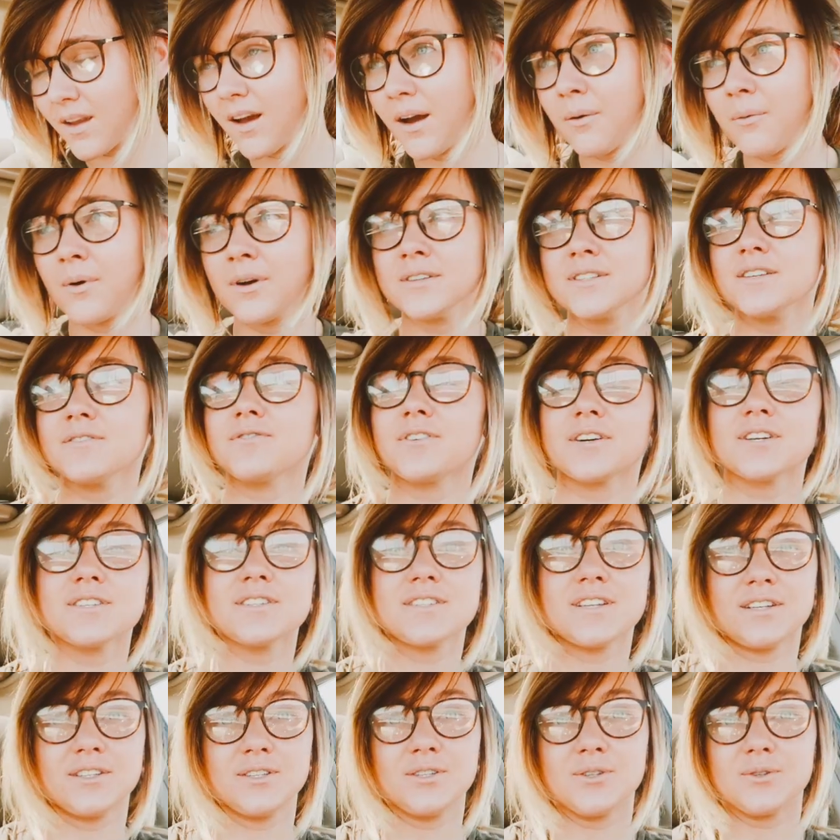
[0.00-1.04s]
I want to
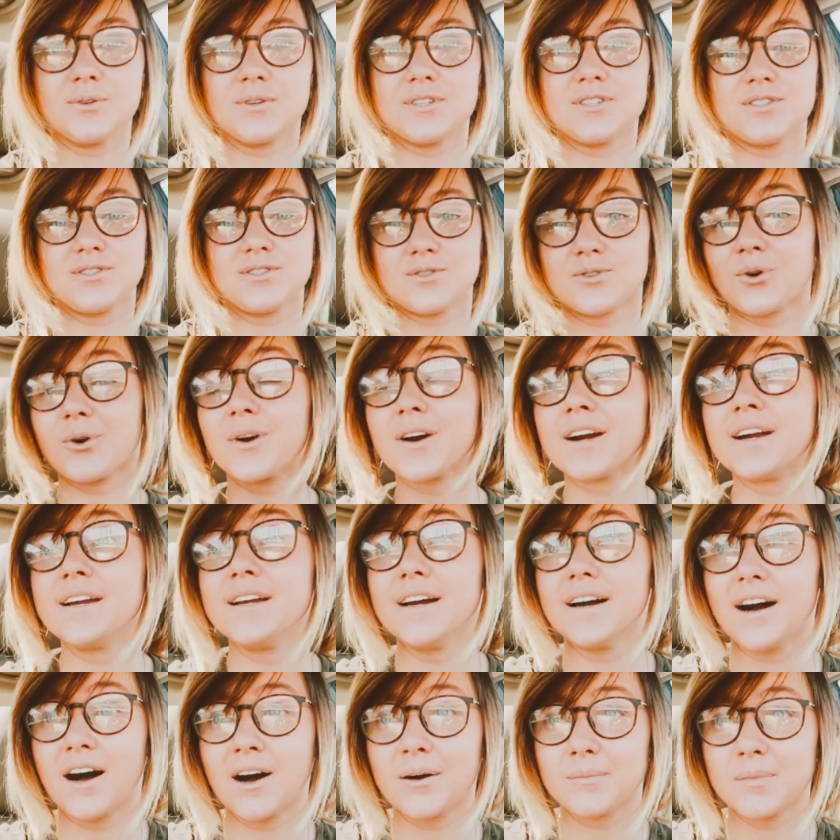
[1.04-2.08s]
first tell you a
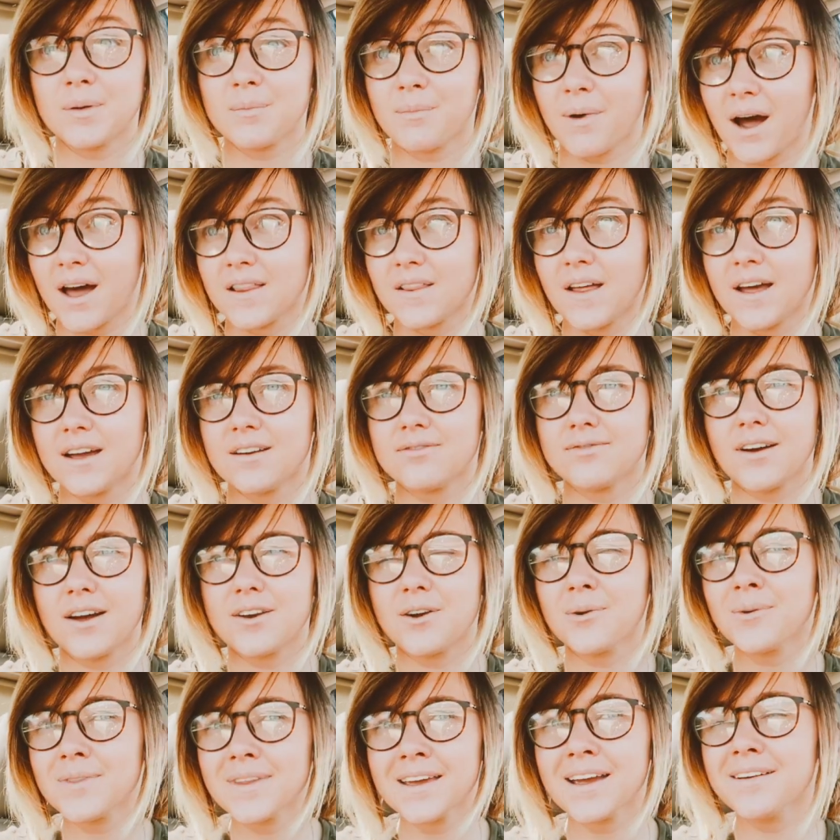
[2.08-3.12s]
story in my life. I
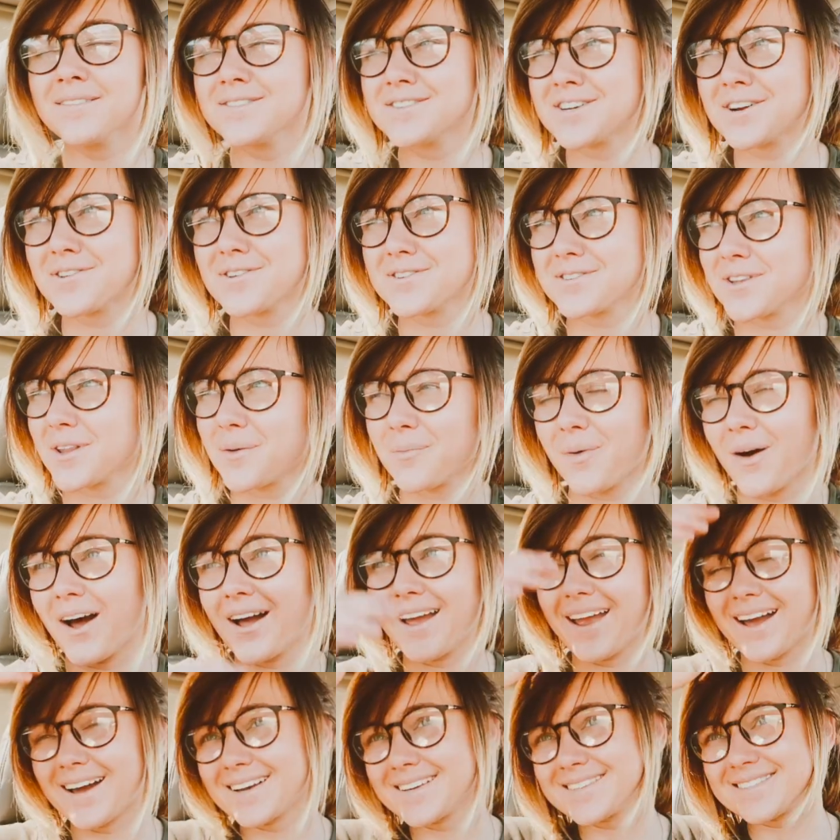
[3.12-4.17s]
don't think I've shared this on the
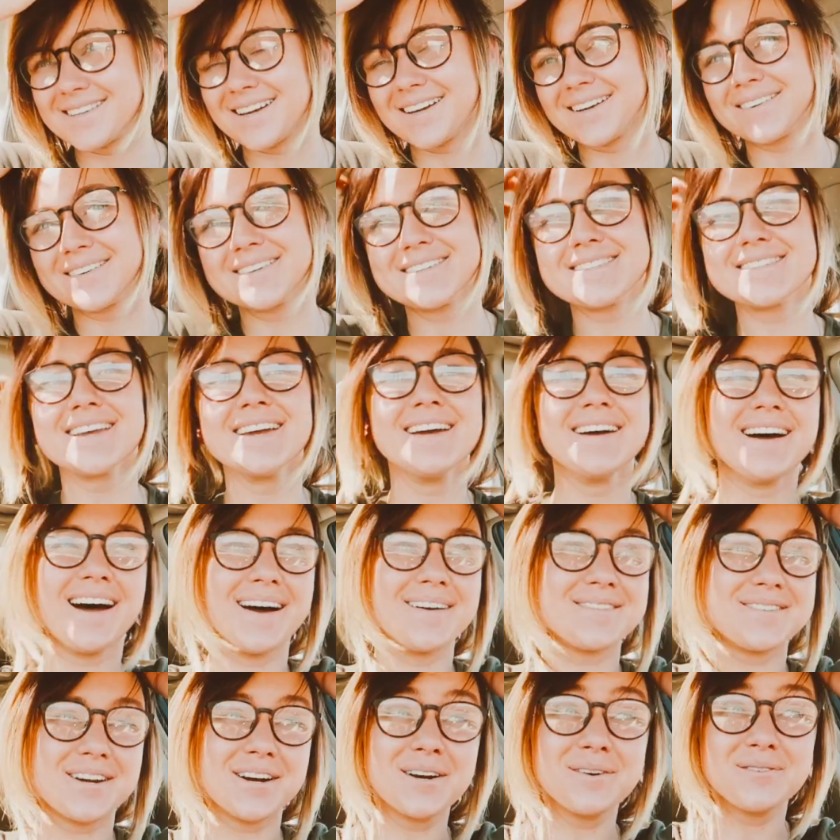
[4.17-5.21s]
podcast.
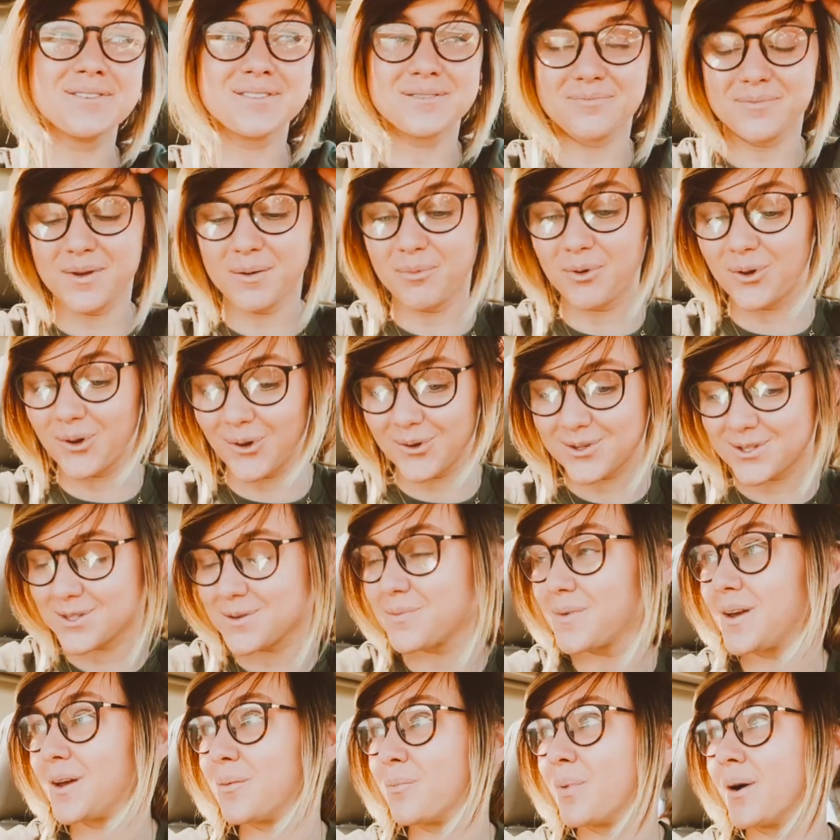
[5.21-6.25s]
I've shared it with some people close
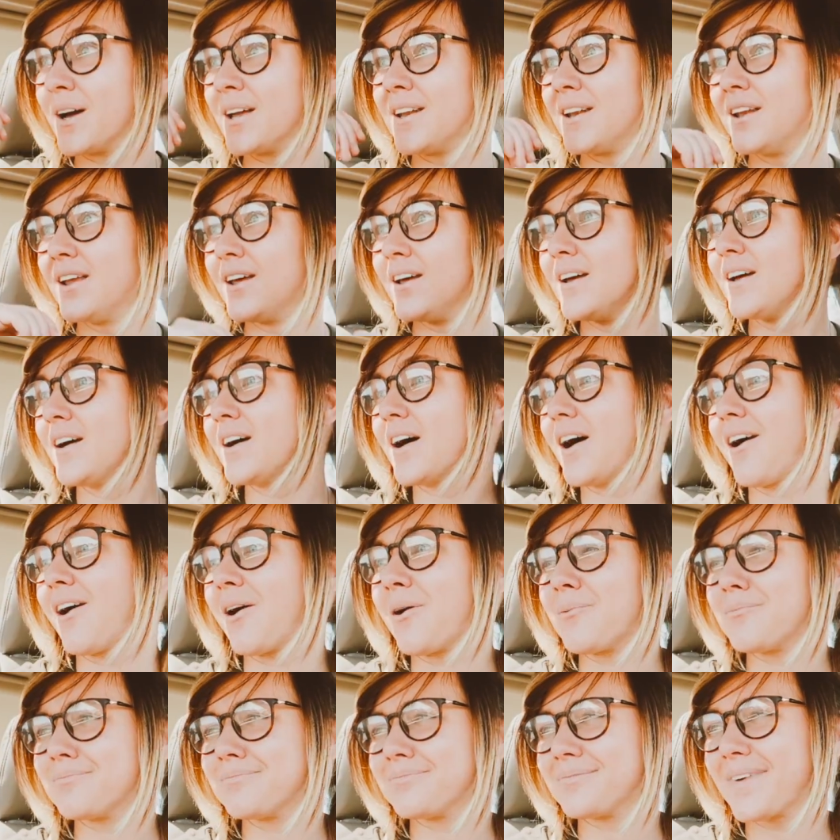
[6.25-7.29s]
to me, but
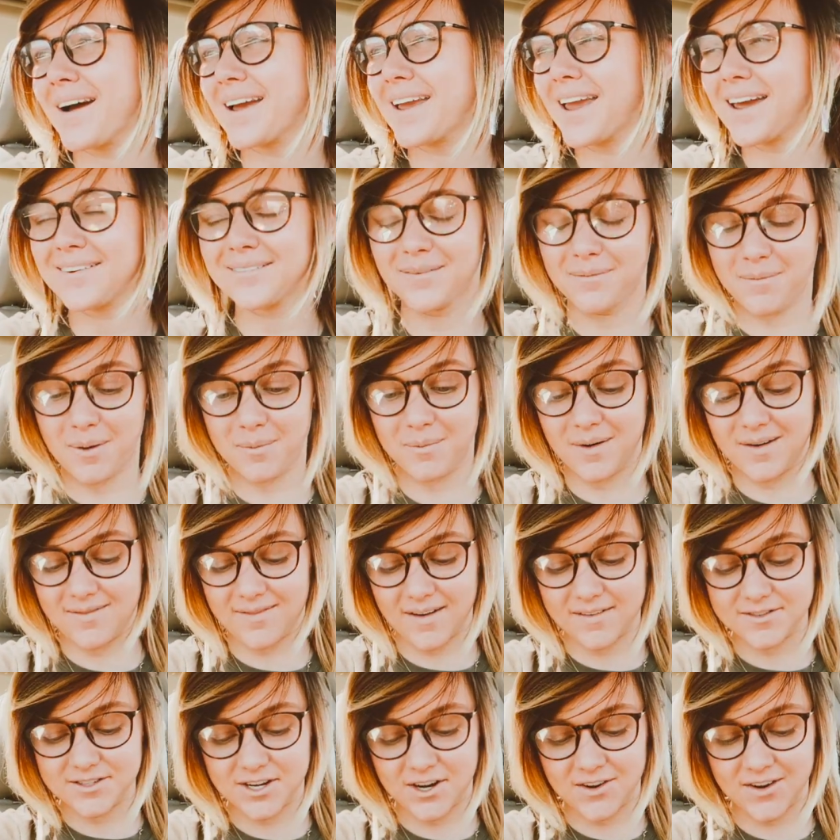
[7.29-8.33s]
I can't remember if
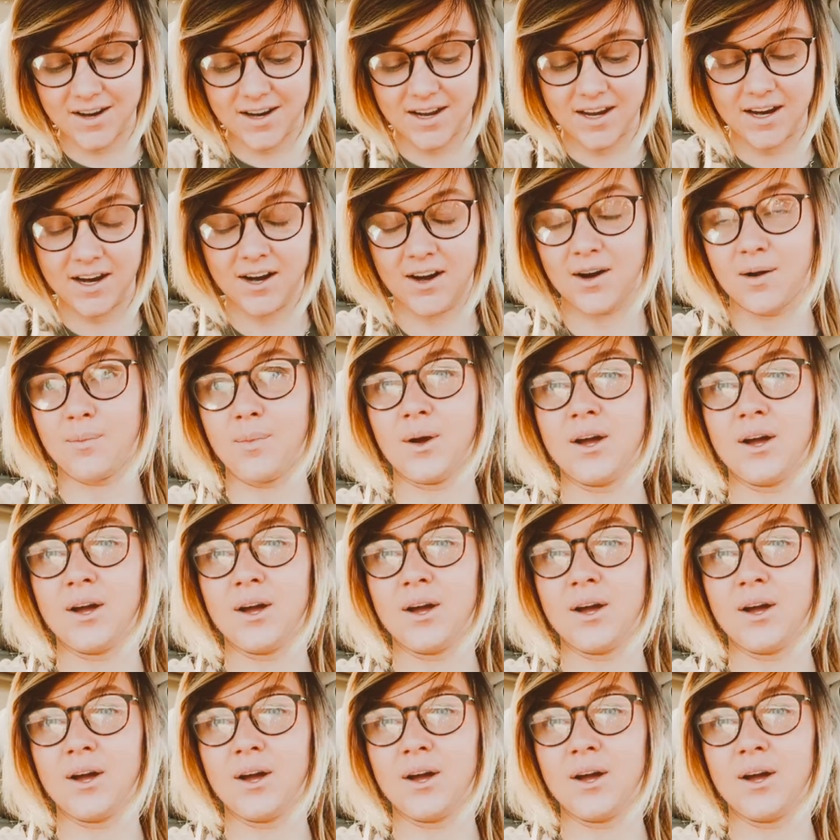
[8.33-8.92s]
I've shared it here.